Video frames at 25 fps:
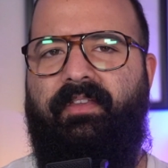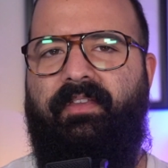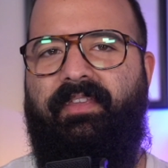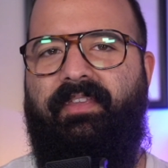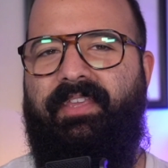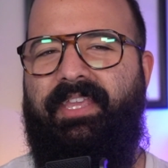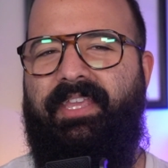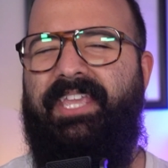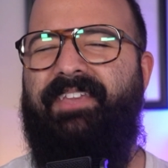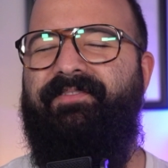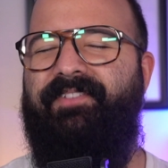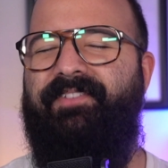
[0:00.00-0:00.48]

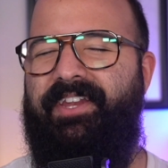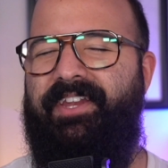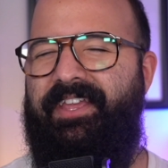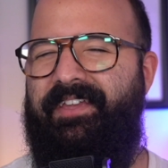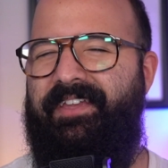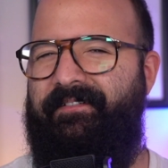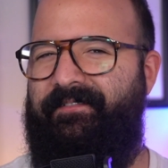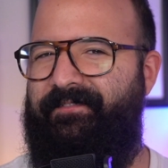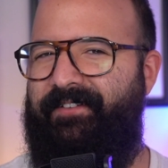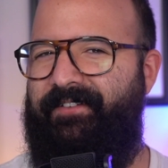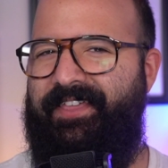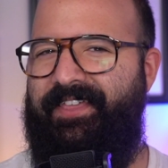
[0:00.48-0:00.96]
Even
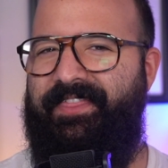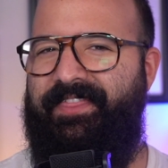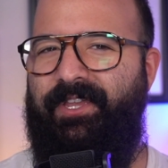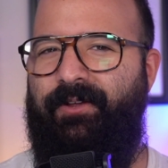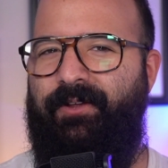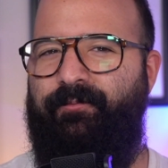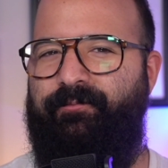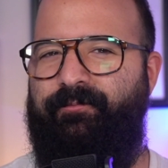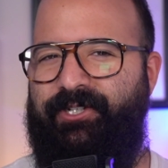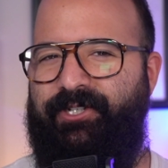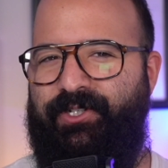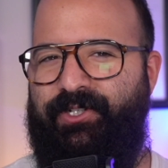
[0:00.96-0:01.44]
if I think
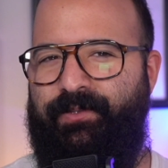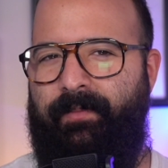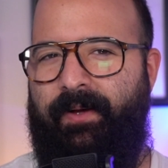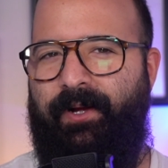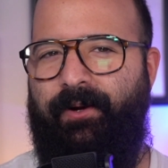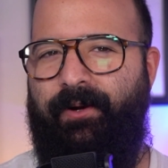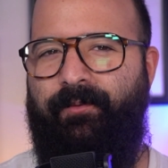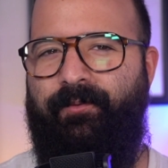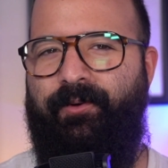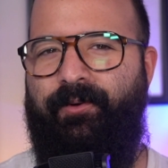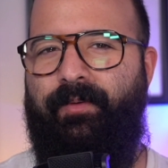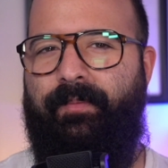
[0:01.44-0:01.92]

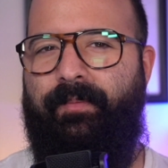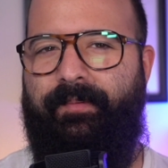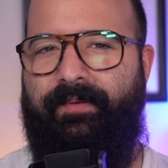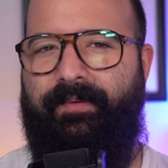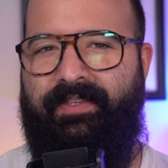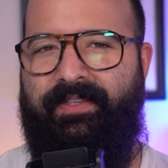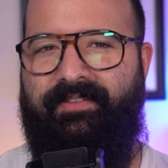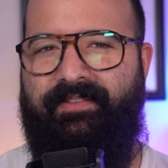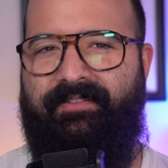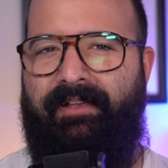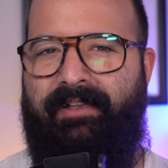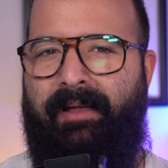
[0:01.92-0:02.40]
Richemont Group
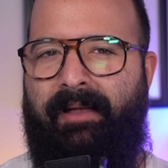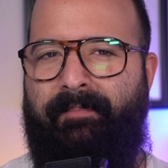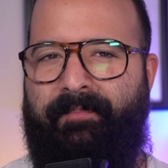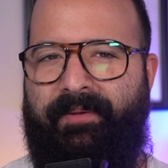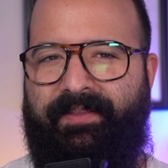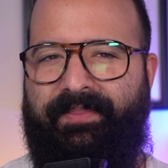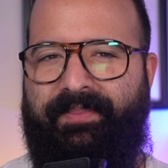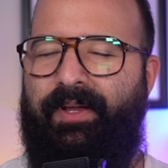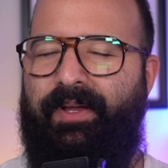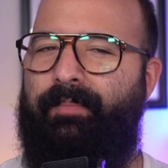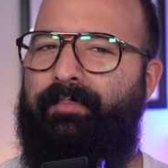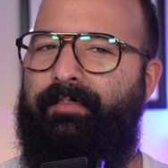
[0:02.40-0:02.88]
is
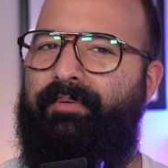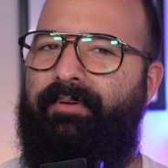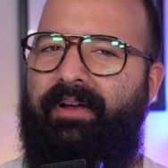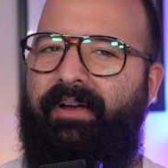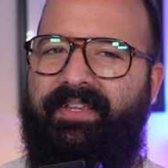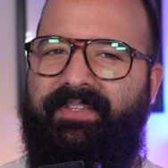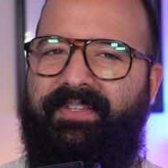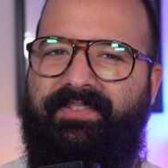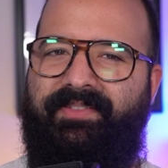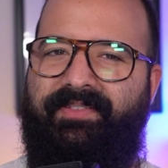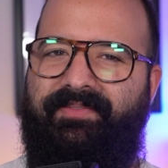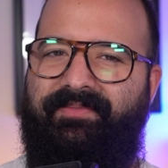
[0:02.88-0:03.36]
upping their
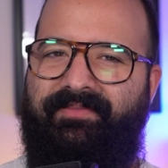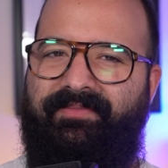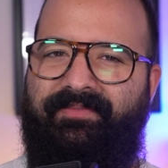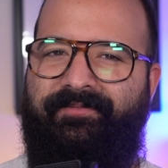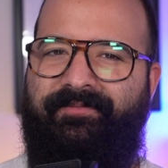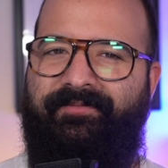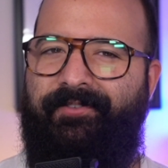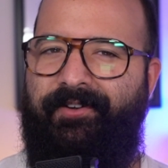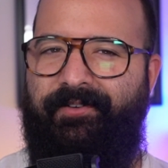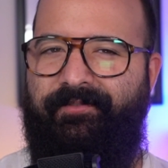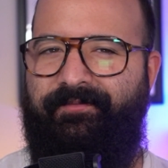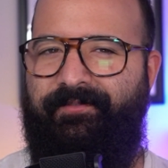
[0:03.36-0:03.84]
price
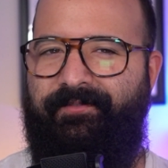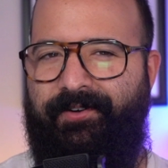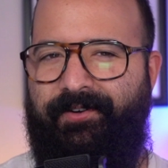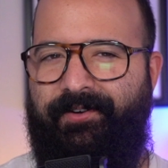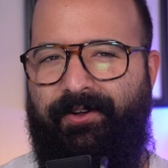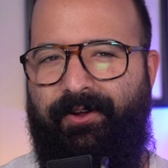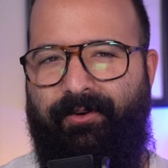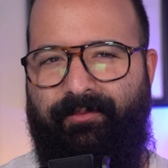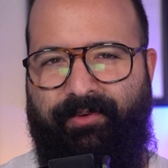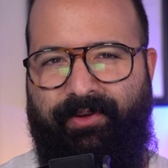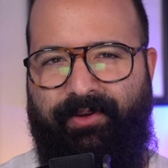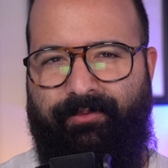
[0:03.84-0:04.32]
for
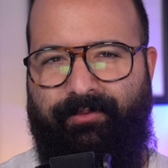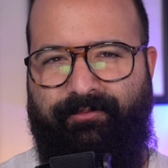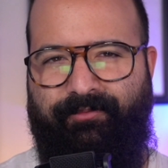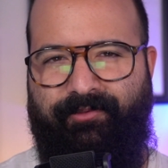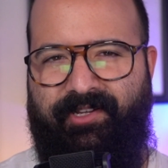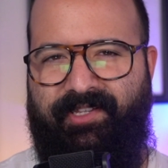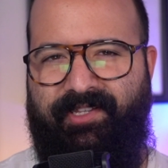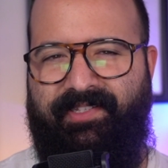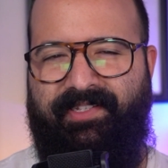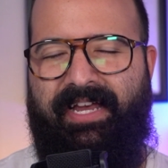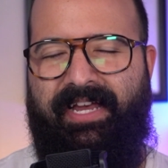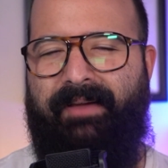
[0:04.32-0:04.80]
no real
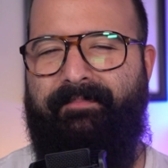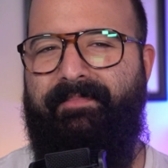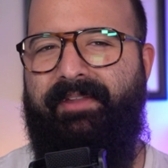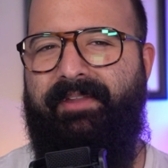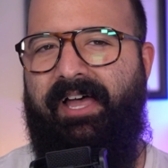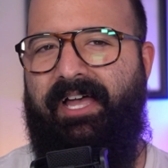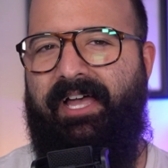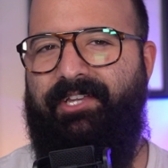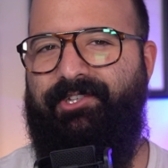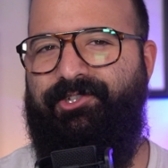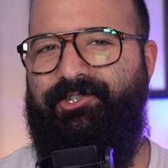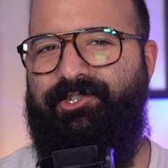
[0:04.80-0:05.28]
reason. I'm
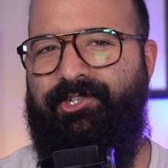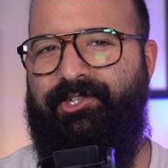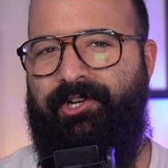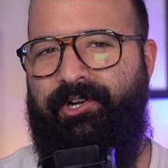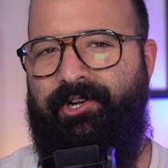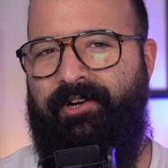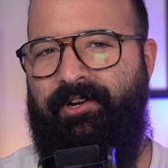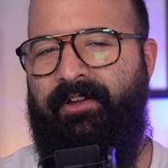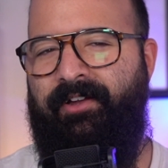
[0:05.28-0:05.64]
not sure